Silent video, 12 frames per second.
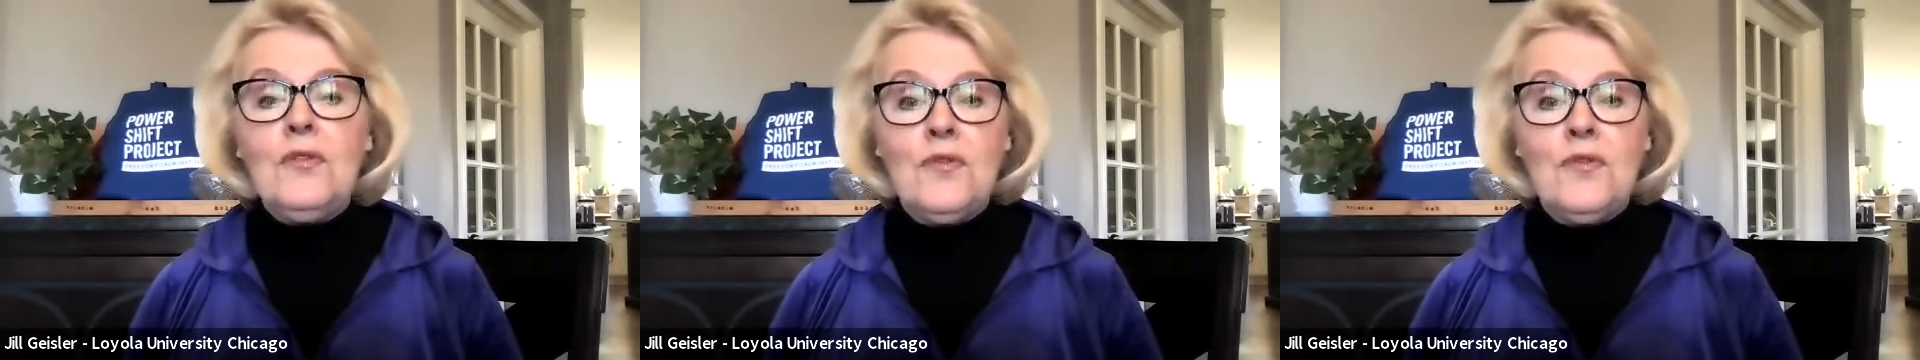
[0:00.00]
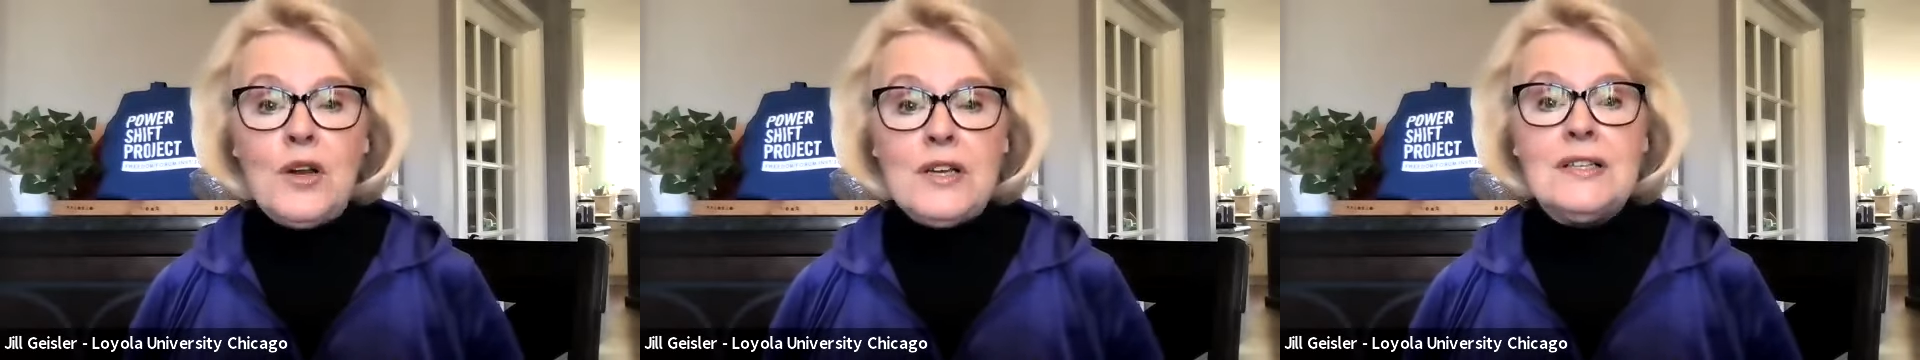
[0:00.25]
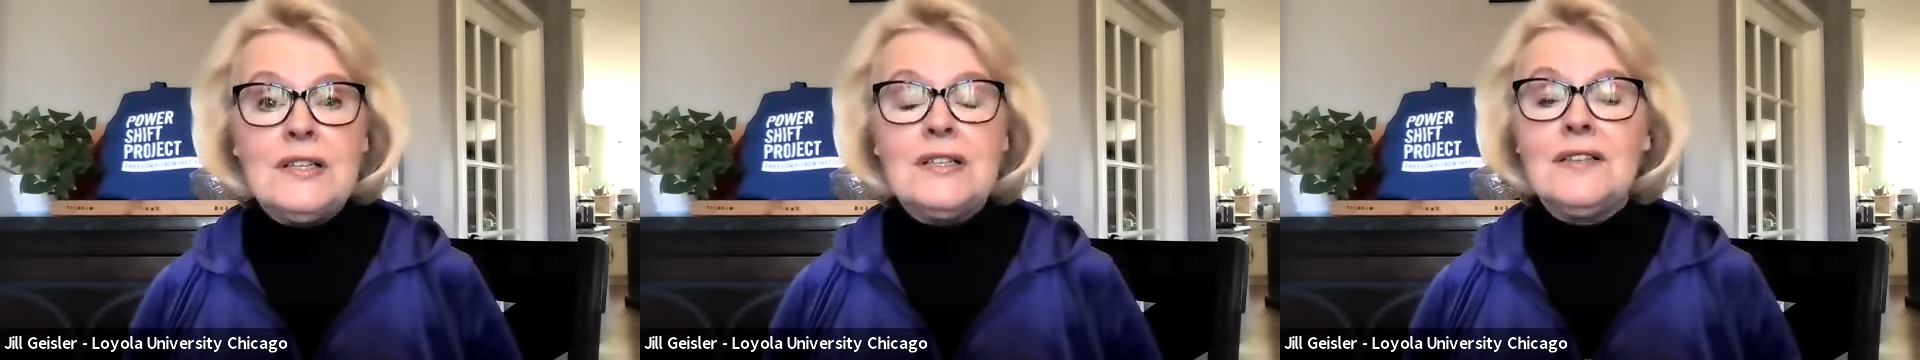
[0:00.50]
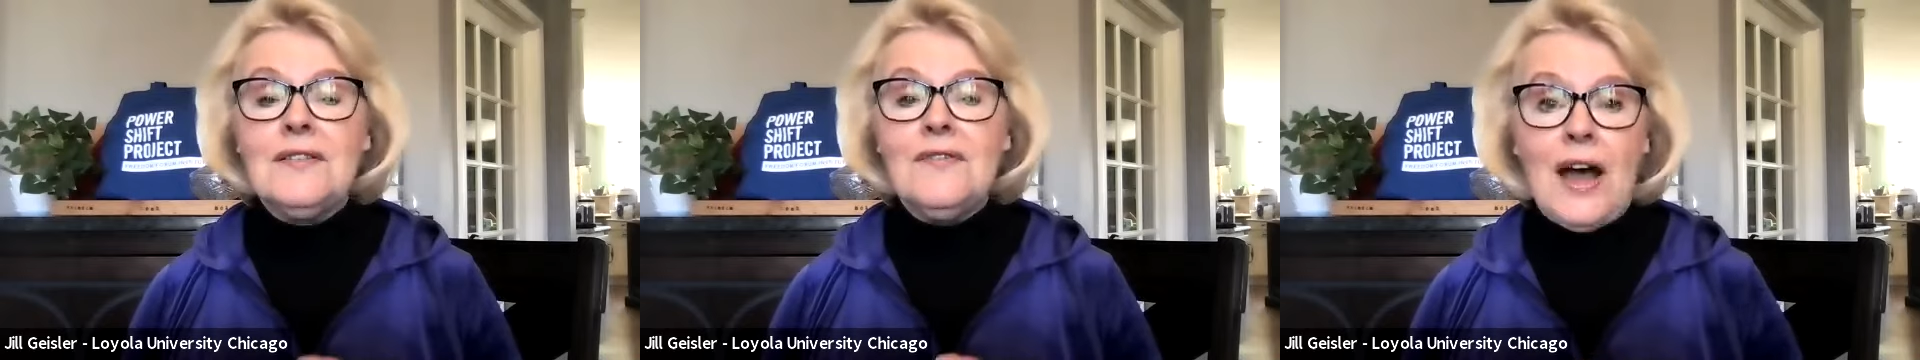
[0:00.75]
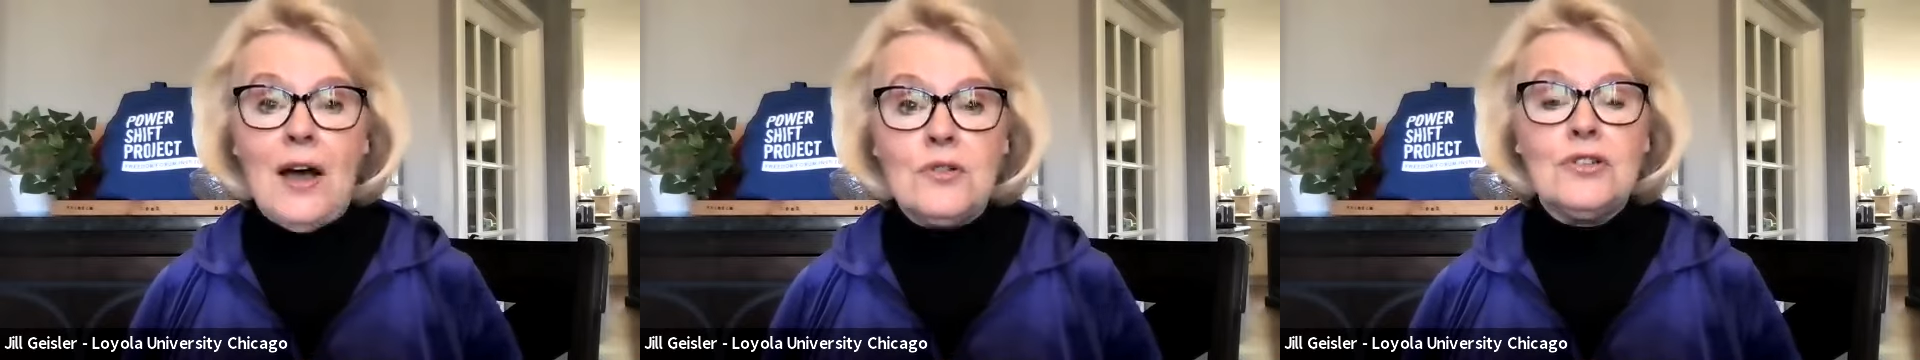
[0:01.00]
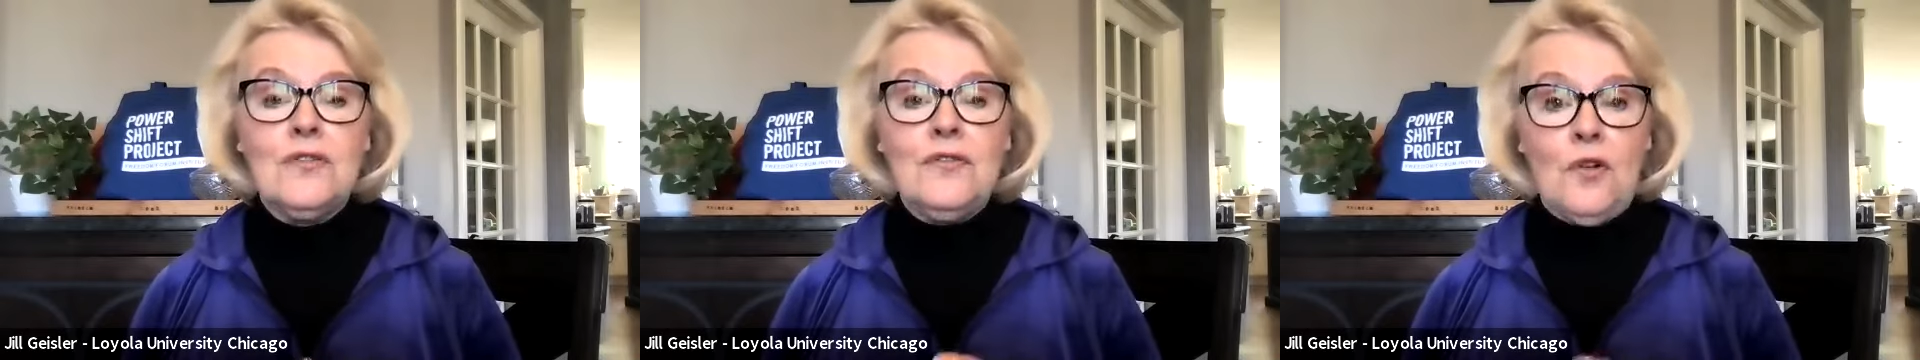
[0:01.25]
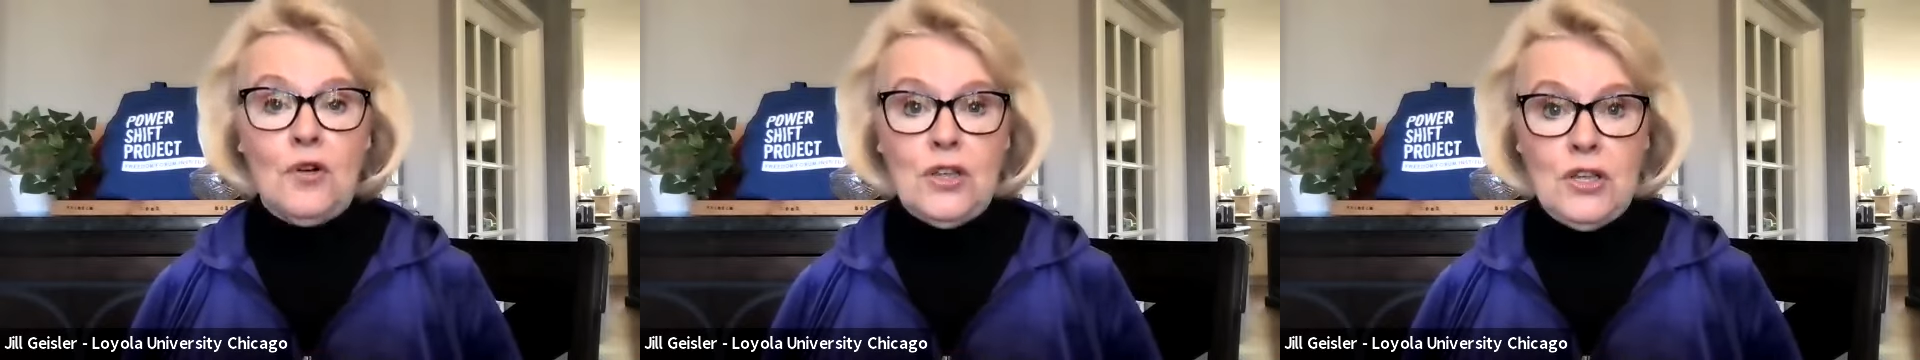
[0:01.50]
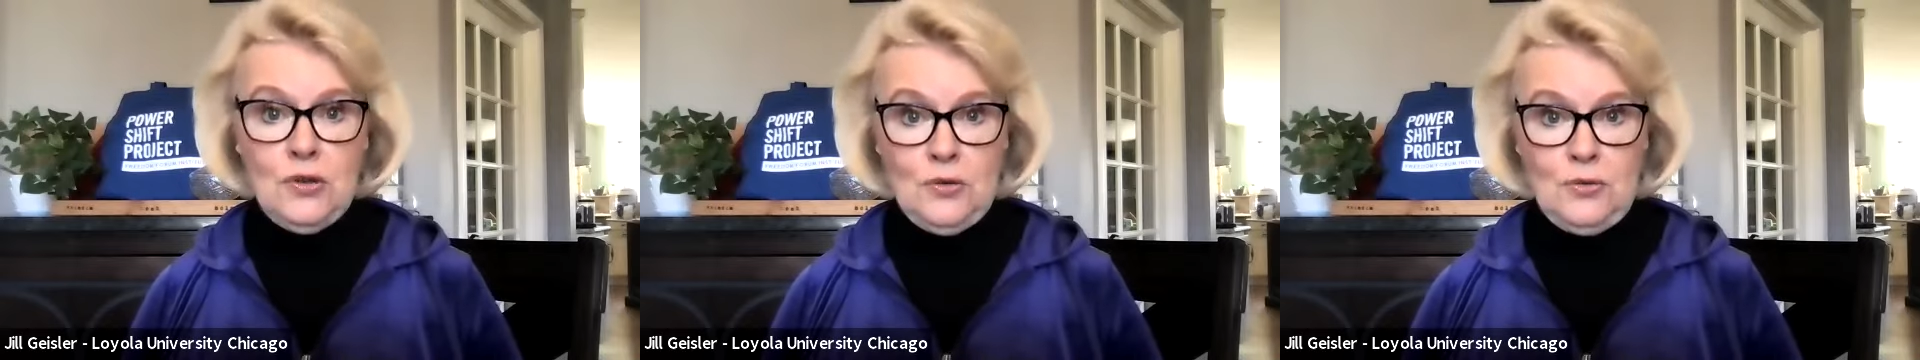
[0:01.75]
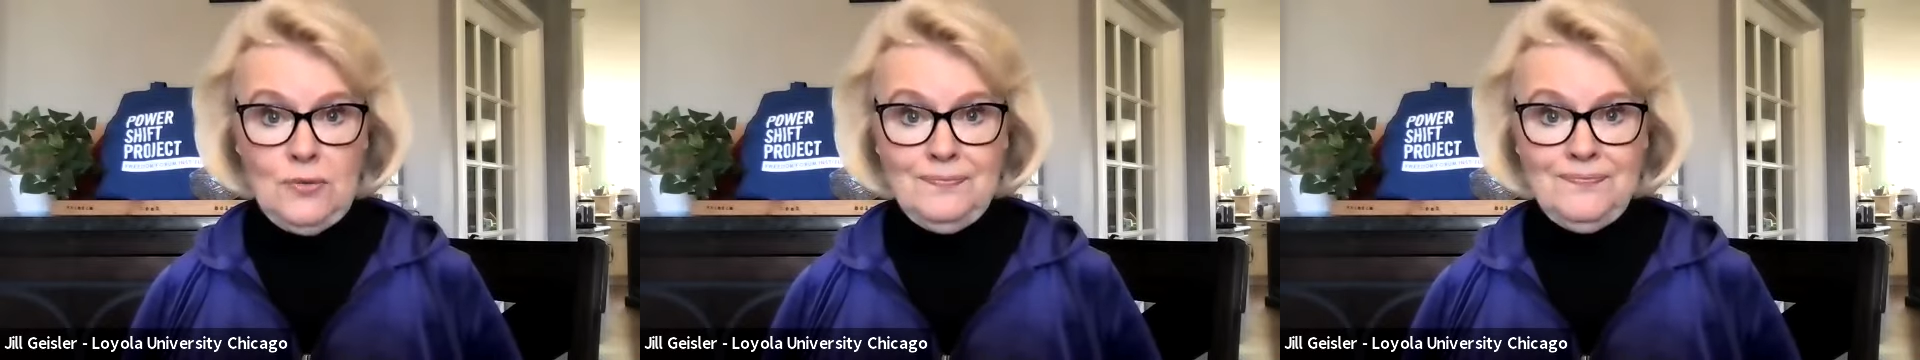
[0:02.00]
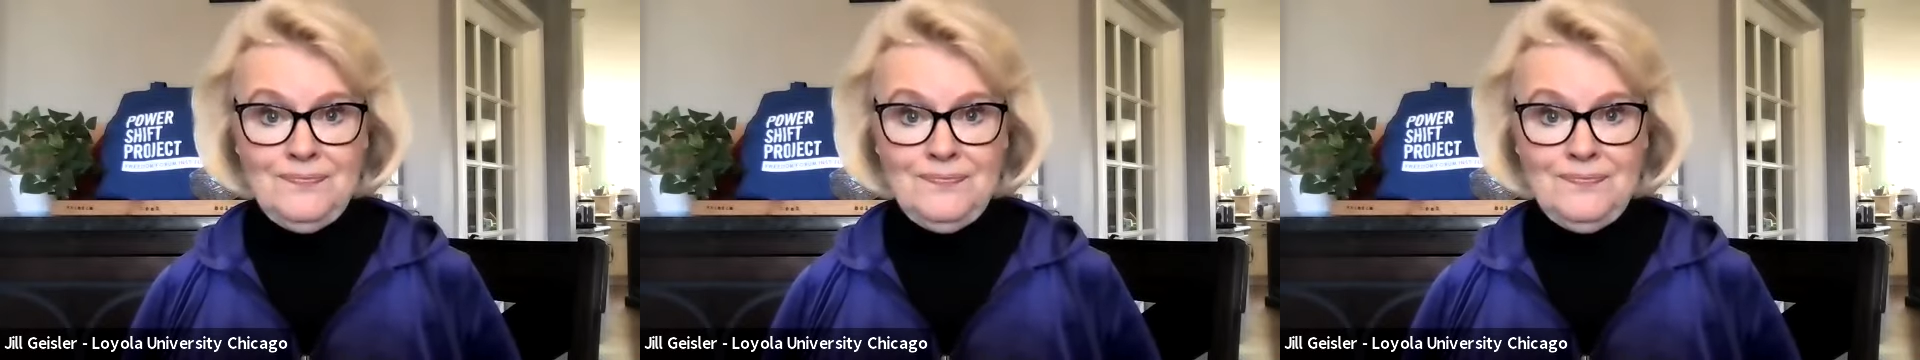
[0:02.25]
voices vouch for you.